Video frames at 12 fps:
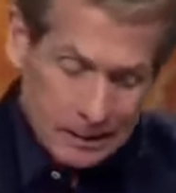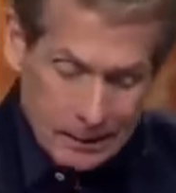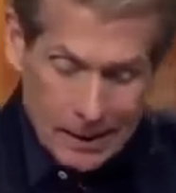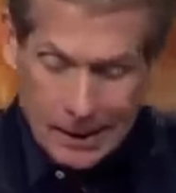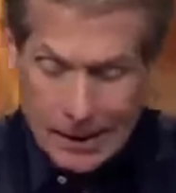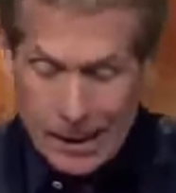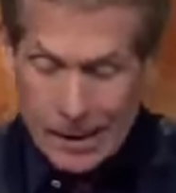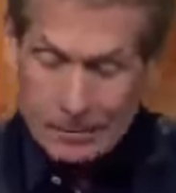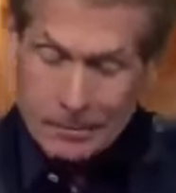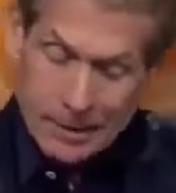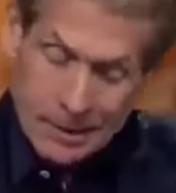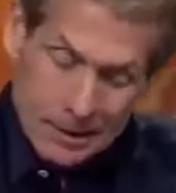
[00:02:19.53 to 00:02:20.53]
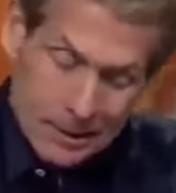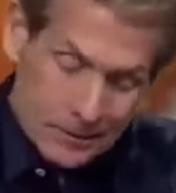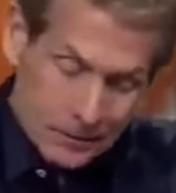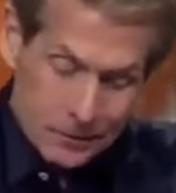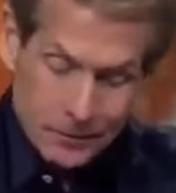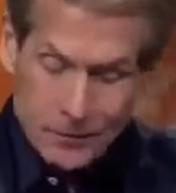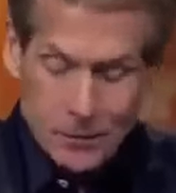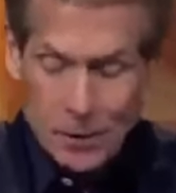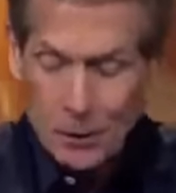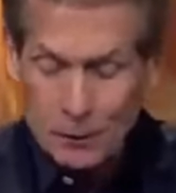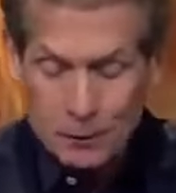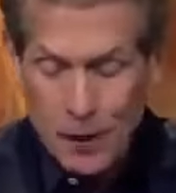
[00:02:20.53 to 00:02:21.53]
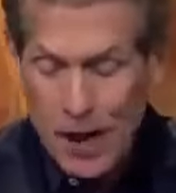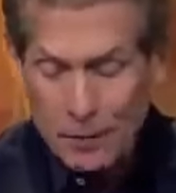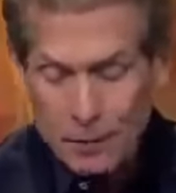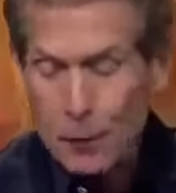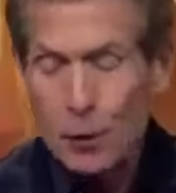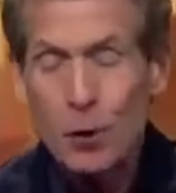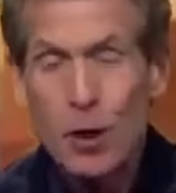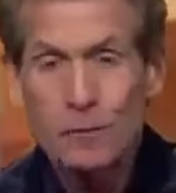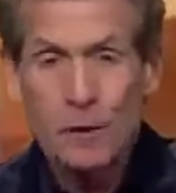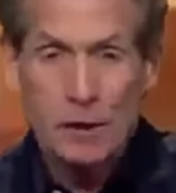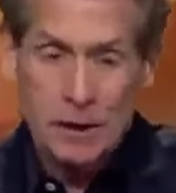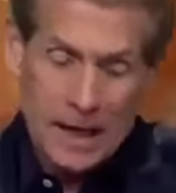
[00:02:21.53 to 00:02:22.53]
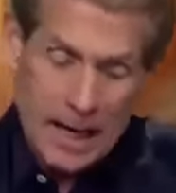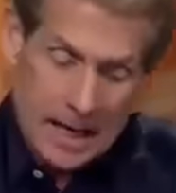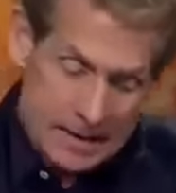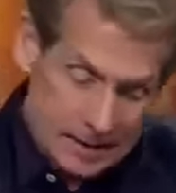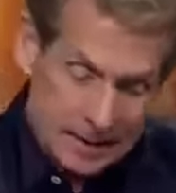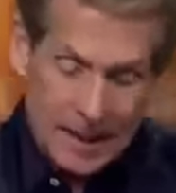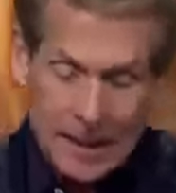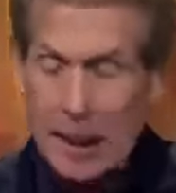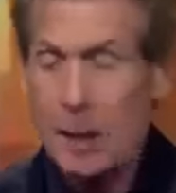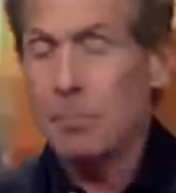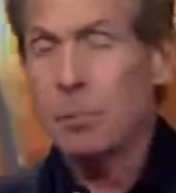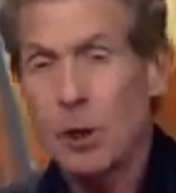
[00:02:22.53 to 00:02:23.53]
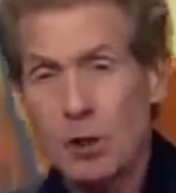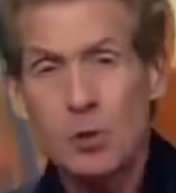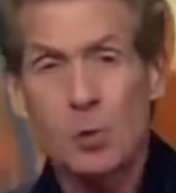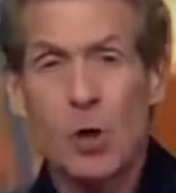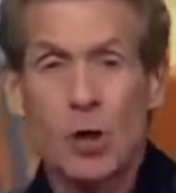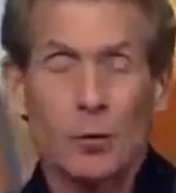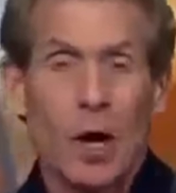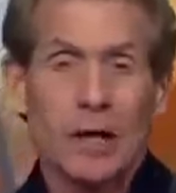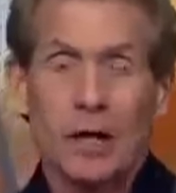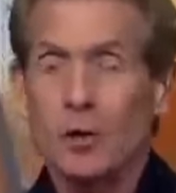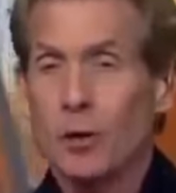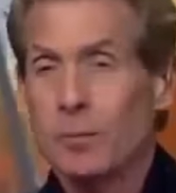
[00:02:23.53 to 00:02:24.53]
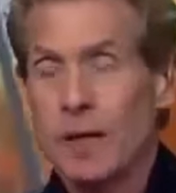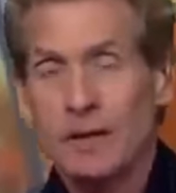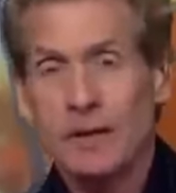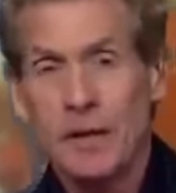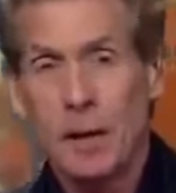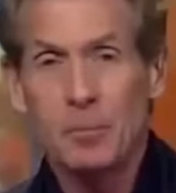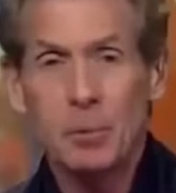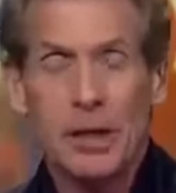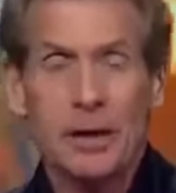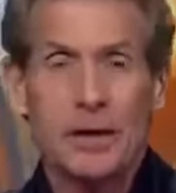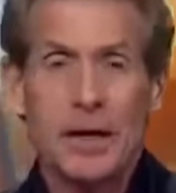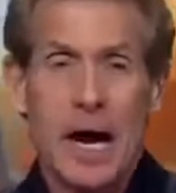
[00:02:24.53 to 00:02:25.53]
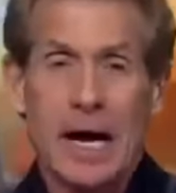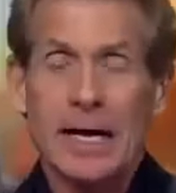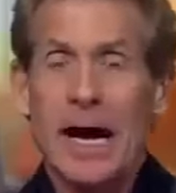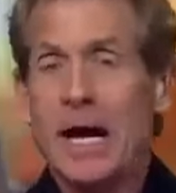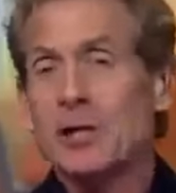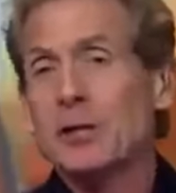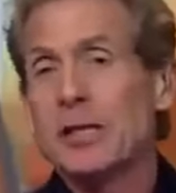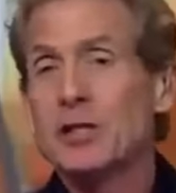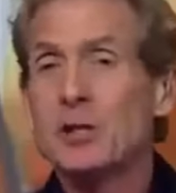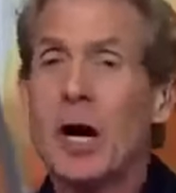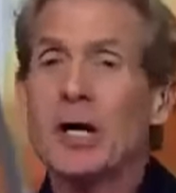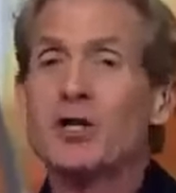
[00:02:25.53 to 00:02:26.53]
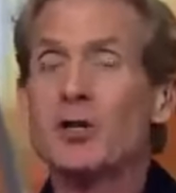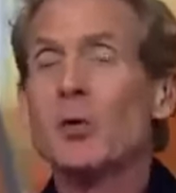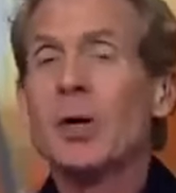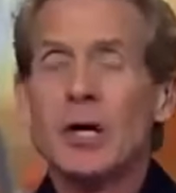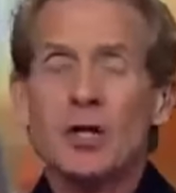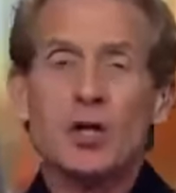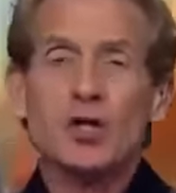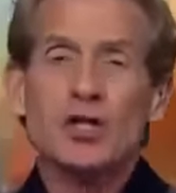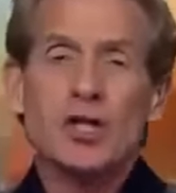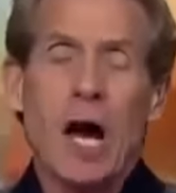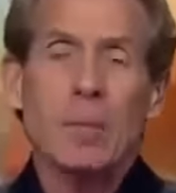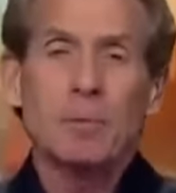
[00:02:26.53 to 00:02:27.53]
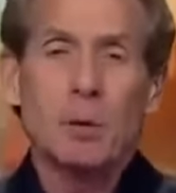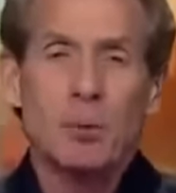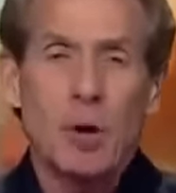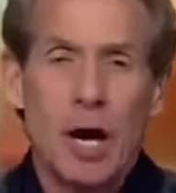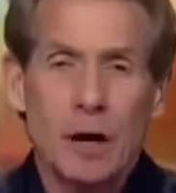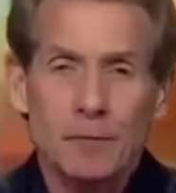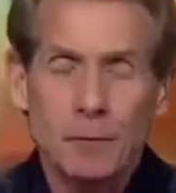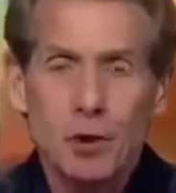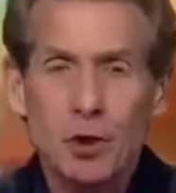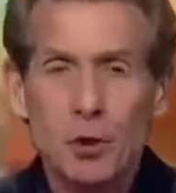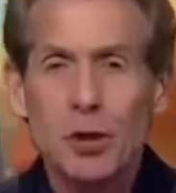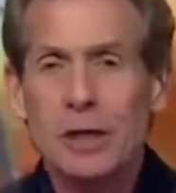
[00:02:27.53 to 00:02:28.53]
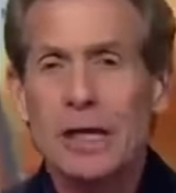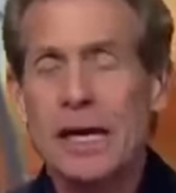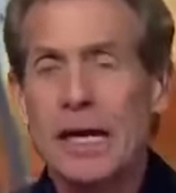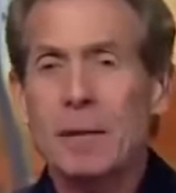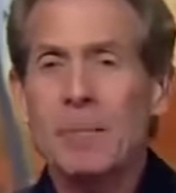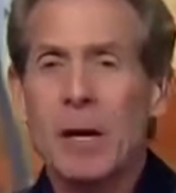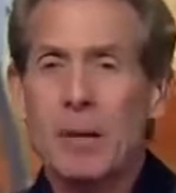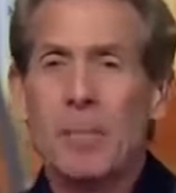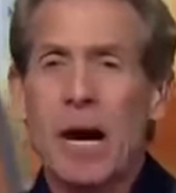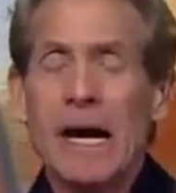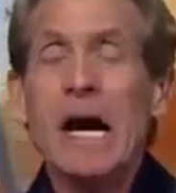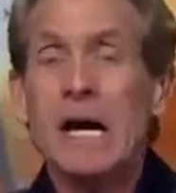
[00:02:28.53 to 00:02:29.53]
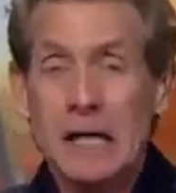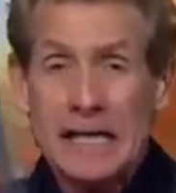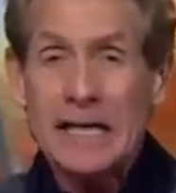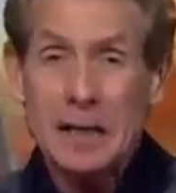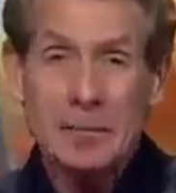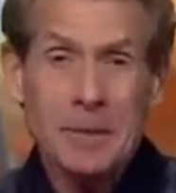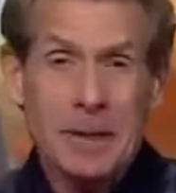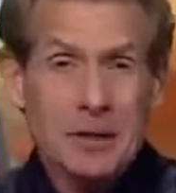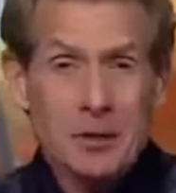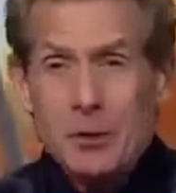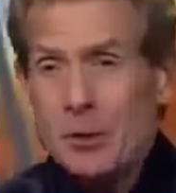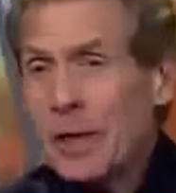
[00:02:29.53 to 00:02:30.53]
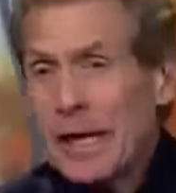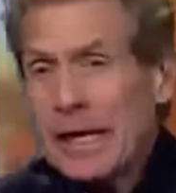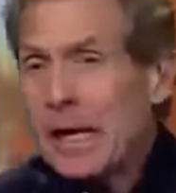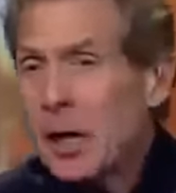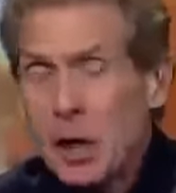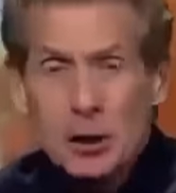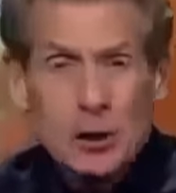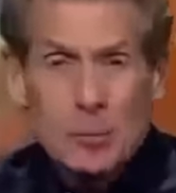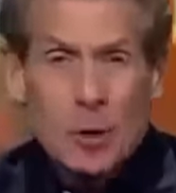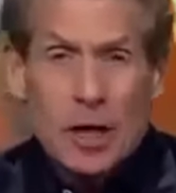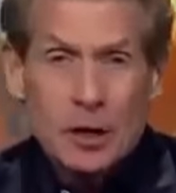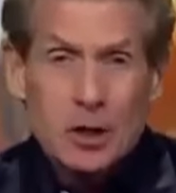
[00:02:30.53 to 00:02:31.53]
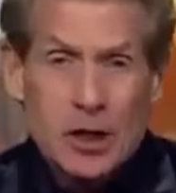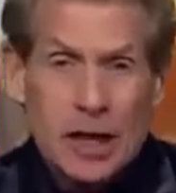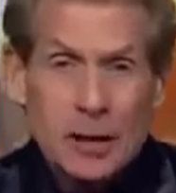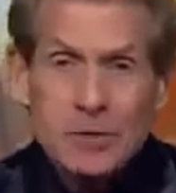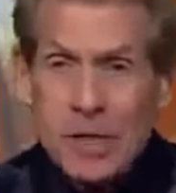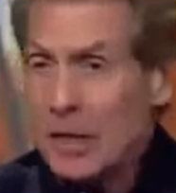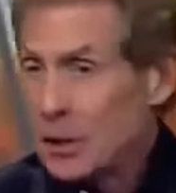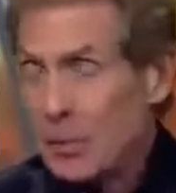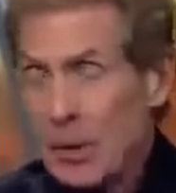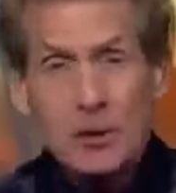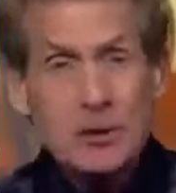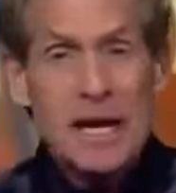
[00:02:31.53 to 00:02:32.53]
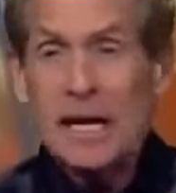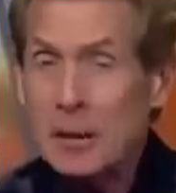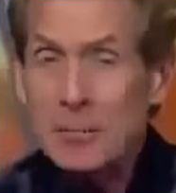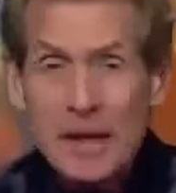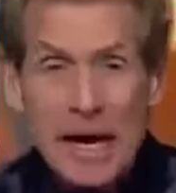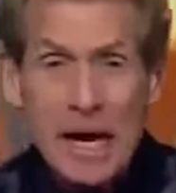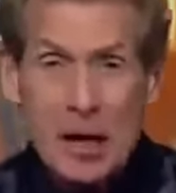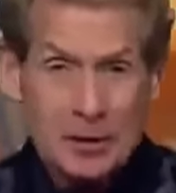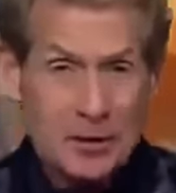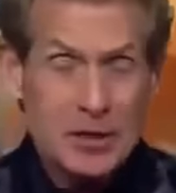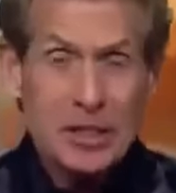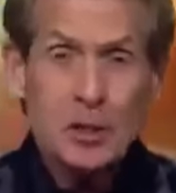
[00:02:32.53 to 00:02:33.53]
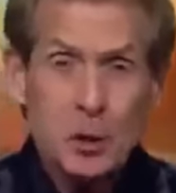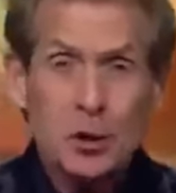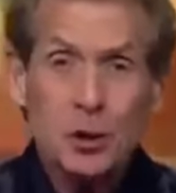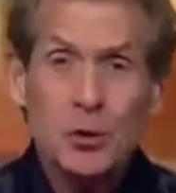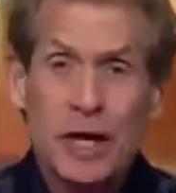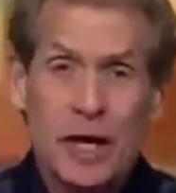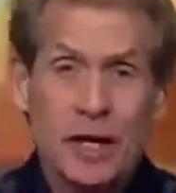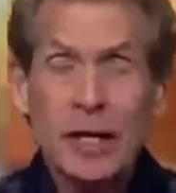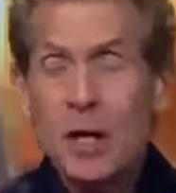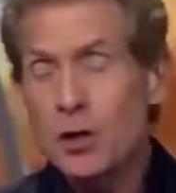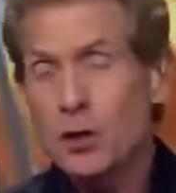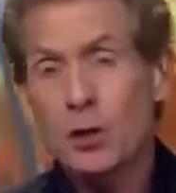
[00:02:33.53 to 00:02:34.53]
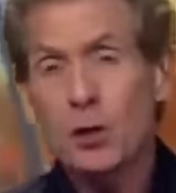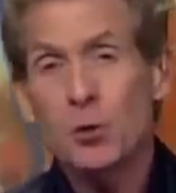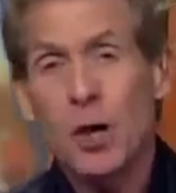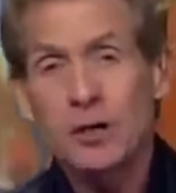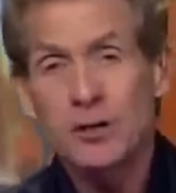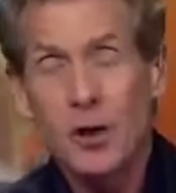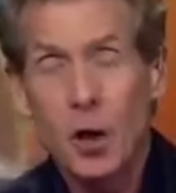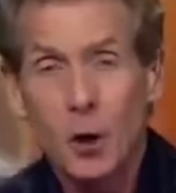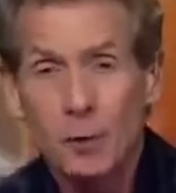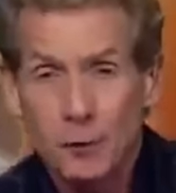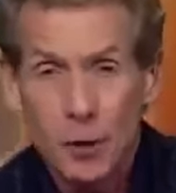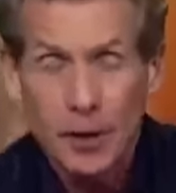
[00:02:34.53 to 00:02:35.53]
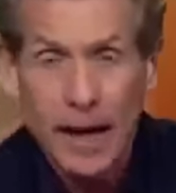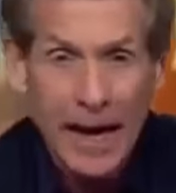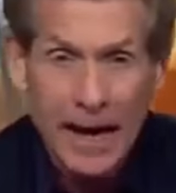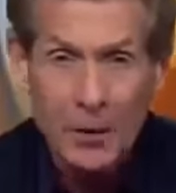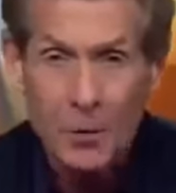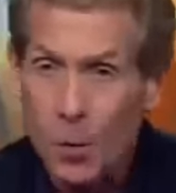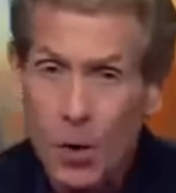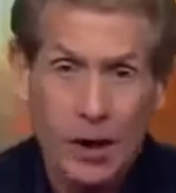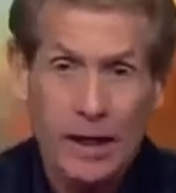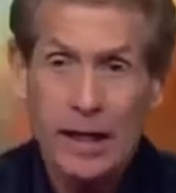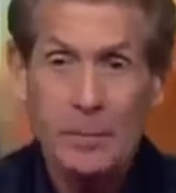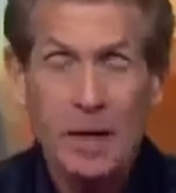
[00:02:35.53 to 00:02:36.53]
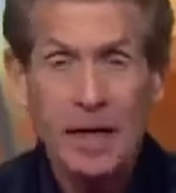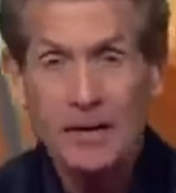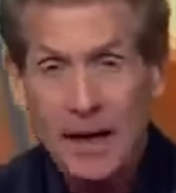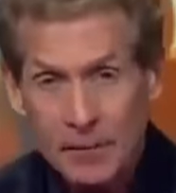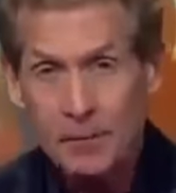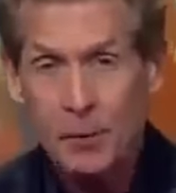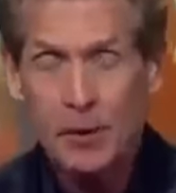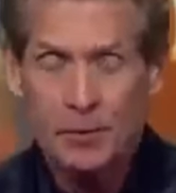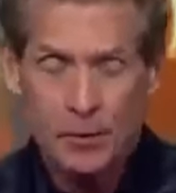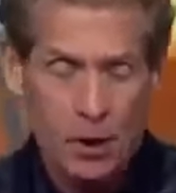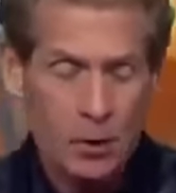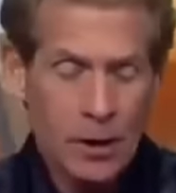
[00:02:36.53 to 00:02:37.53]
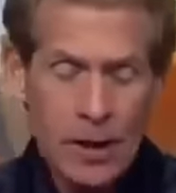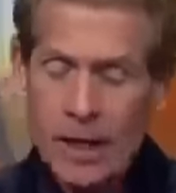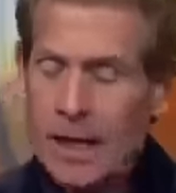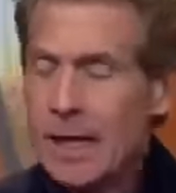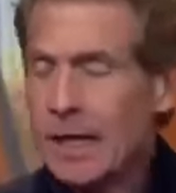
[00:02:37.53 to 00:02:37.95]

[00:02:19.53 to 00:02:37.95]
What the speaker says: Layup, you know, 5-footer off the glass. Layup plus one. Rodney Hood made the dumb play of the night, actually tried to stop LeBron from shooting a layup by hugging him. You can't hug LeBron James. You better take him down, because he took you down, took you right to the hole for an and one, and he made that free throw.